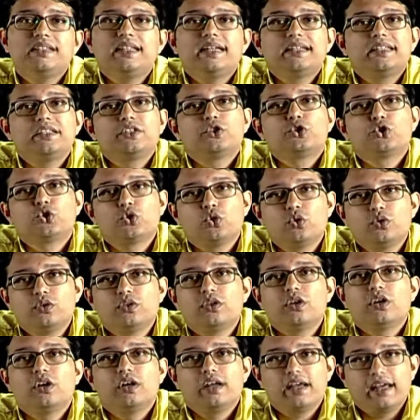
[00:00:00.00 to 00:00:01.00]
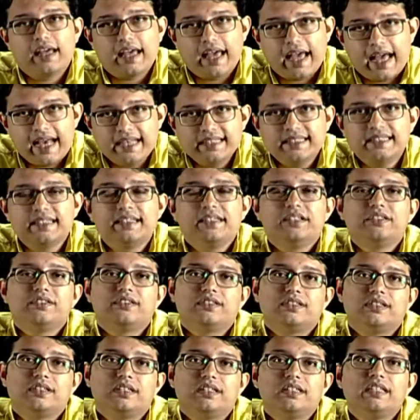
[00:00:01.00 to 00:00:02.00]
that is shown as an
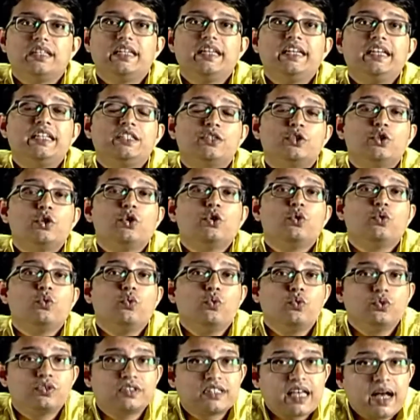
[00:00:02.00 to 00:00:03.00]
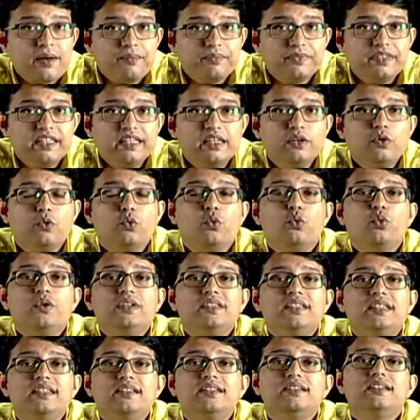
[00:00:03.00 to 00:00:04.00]
insert is something
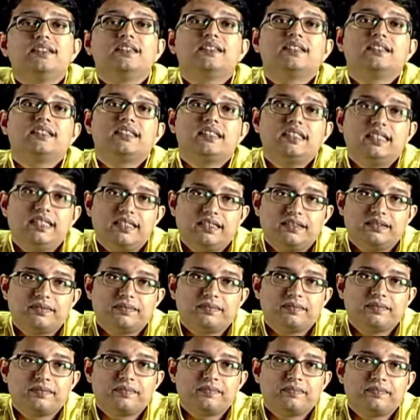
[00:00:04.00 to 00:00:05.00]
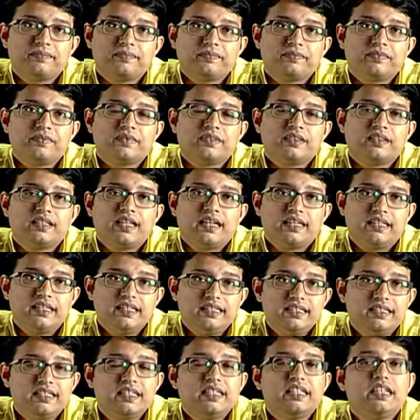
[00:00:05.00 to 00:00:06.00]
within the scene. That
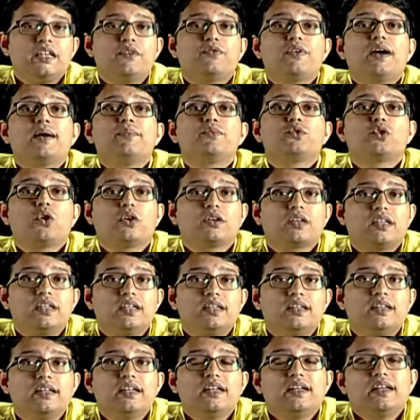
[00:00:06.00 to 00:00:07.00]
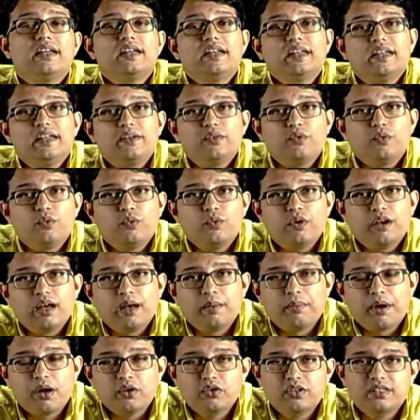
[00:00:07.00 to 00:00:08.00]
is, if I am talking
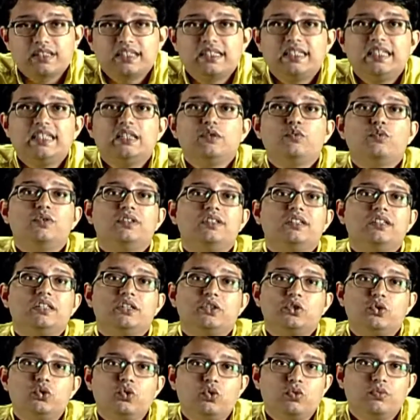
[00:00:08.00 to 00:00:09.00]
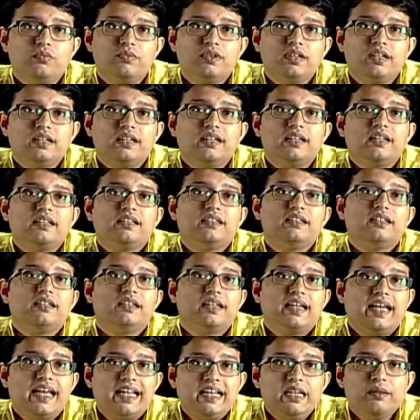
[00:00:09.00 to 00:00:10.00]
about a scene within a room, the
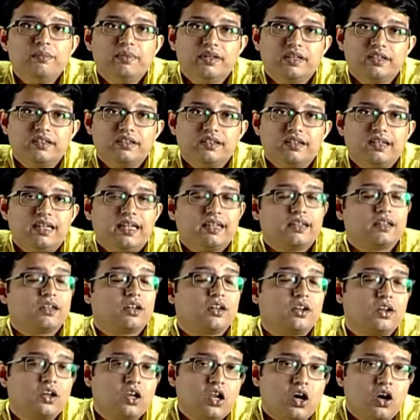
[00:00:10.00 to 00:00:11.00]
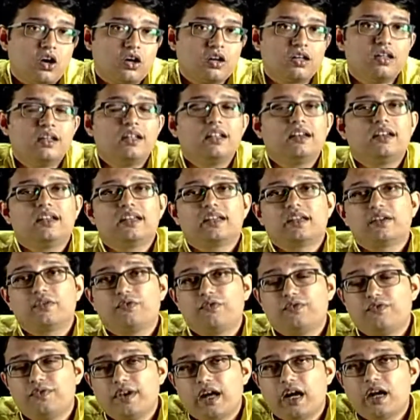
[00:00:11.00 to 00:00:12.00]
element like a clock, like a
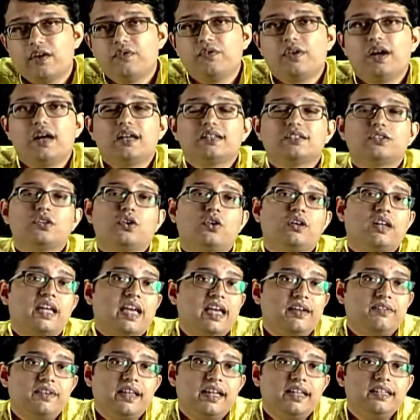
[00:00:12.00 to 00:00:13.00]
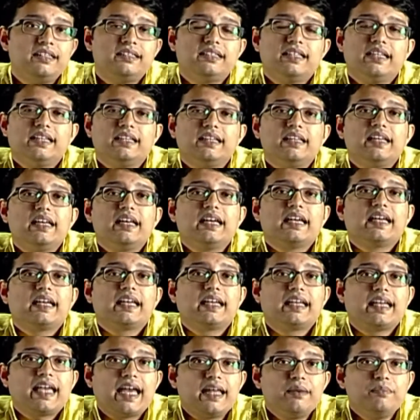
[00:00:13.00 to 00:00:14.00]
flower vase or anything
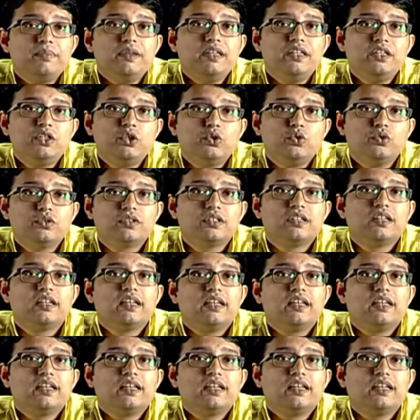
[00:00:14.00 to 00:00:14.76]
can be used